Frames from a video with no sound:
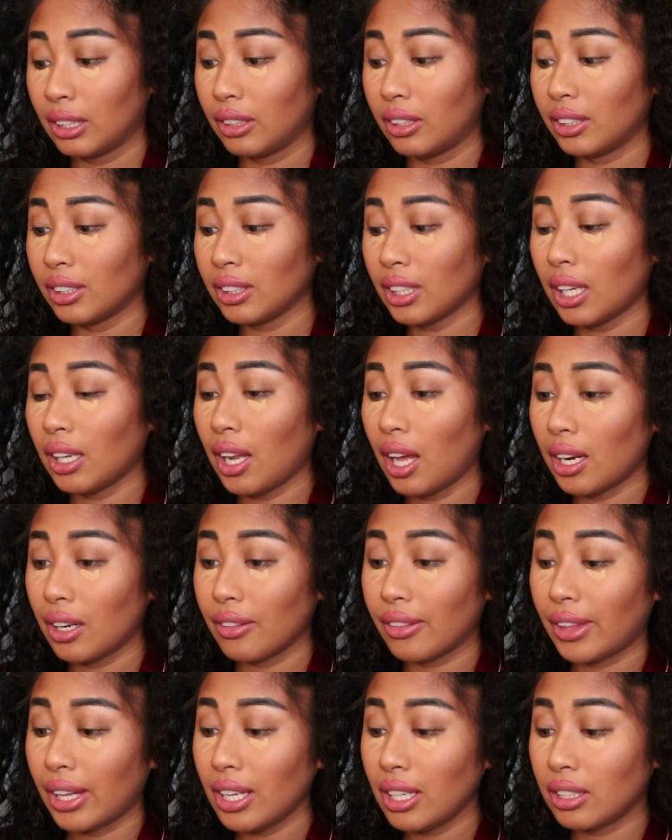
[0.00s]
There's a lot
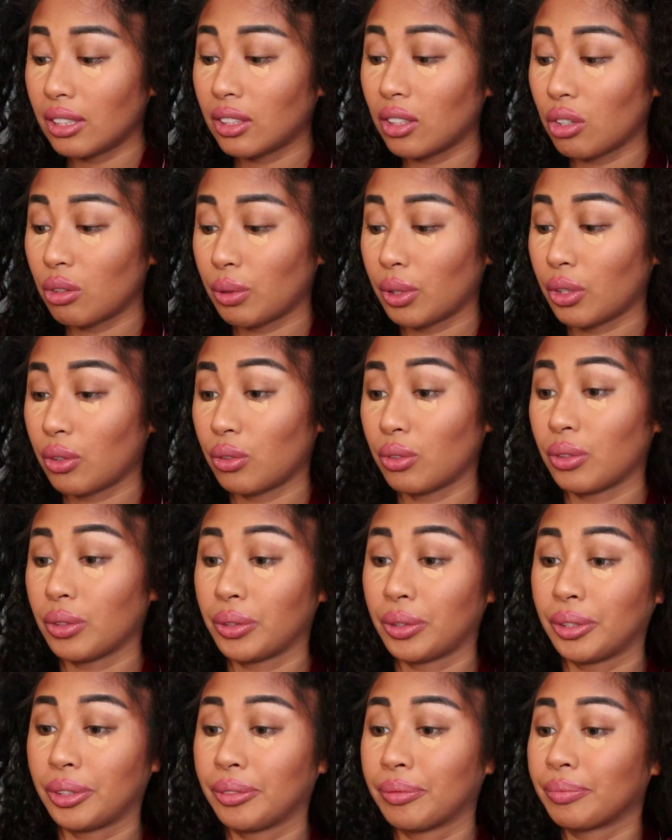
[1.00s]
of things going
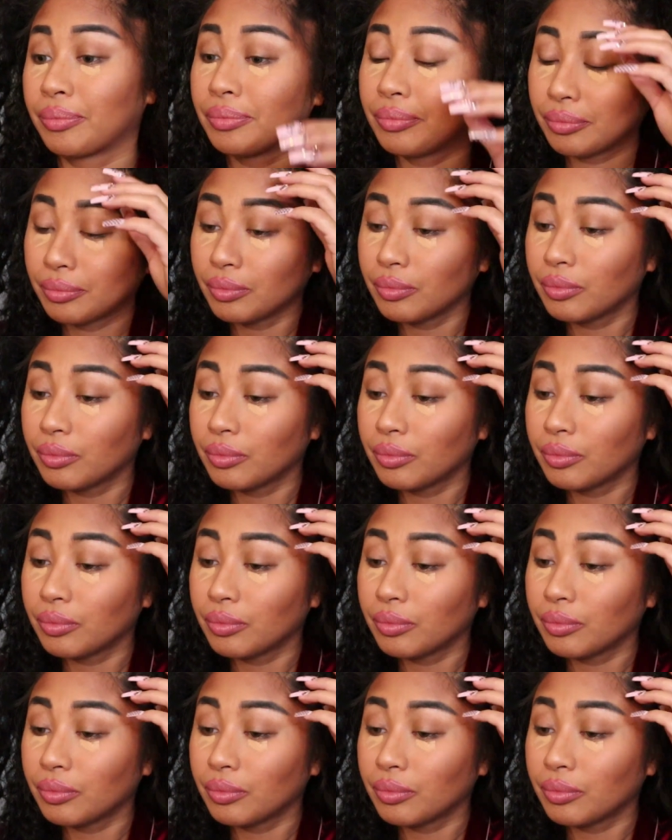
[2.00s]
on.